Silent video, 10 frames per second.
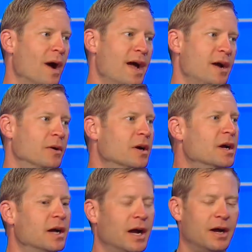way.
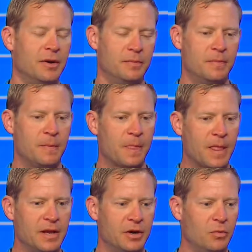
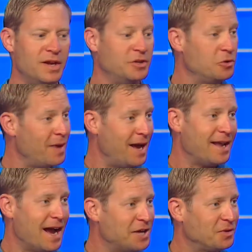We do pay
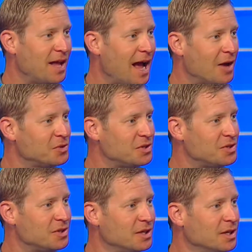cash for the houses,